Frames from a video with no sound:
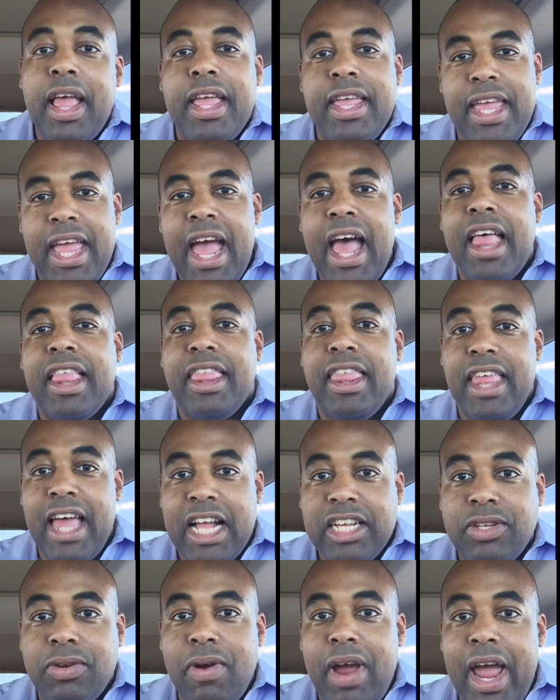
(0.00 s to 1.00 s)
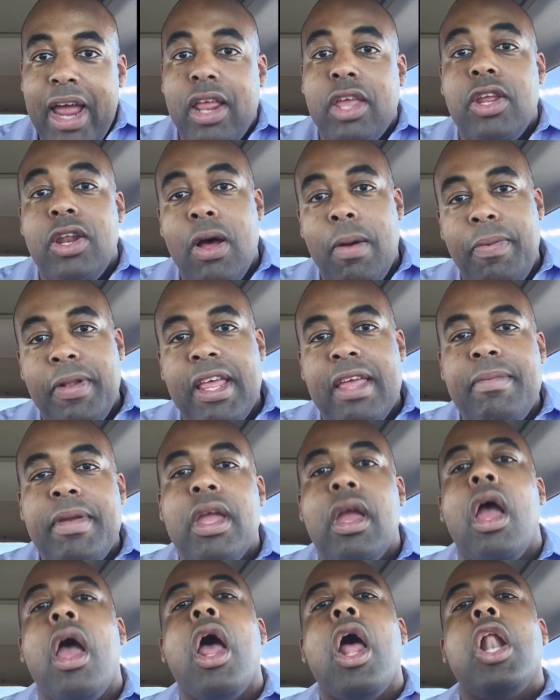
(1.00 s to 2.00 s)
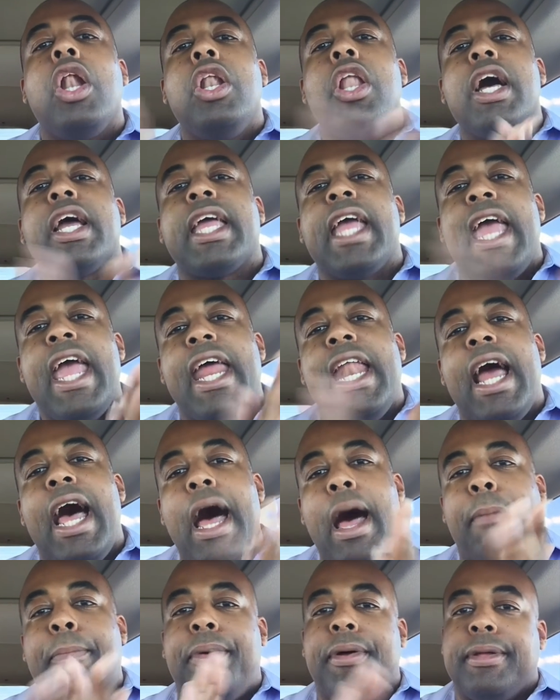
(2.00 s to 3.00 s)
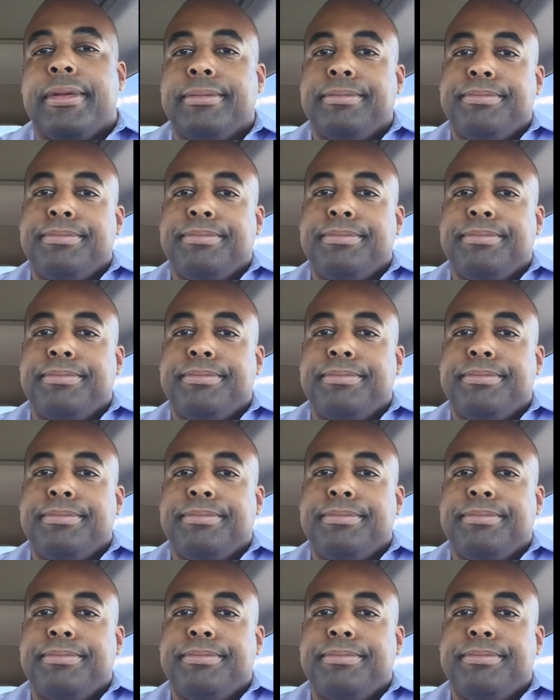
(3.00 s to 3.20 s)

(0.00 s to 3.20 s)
Yeah, that's right. You don't believe me? Look it up.